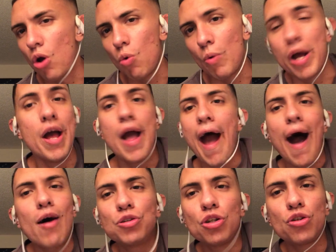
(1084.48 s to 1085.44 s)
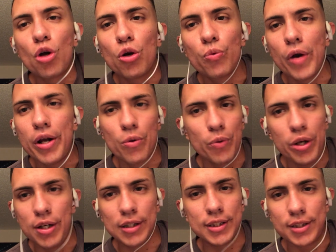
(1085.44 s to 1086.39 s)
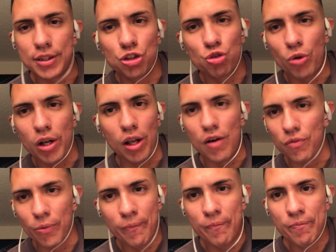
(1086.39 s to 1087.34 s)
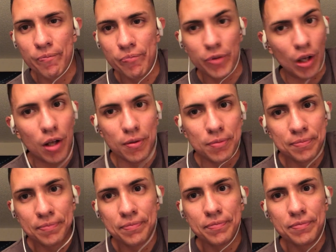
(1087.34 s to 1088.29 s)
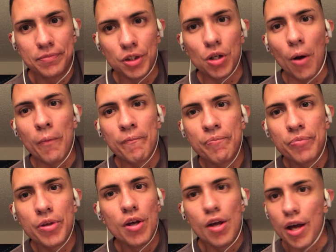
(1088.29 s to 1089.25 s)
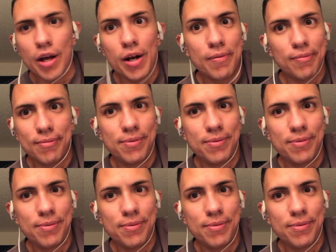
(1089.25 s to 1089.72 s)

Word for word: long way. I was a third grader reading at a sixth grade level, you know, and I'm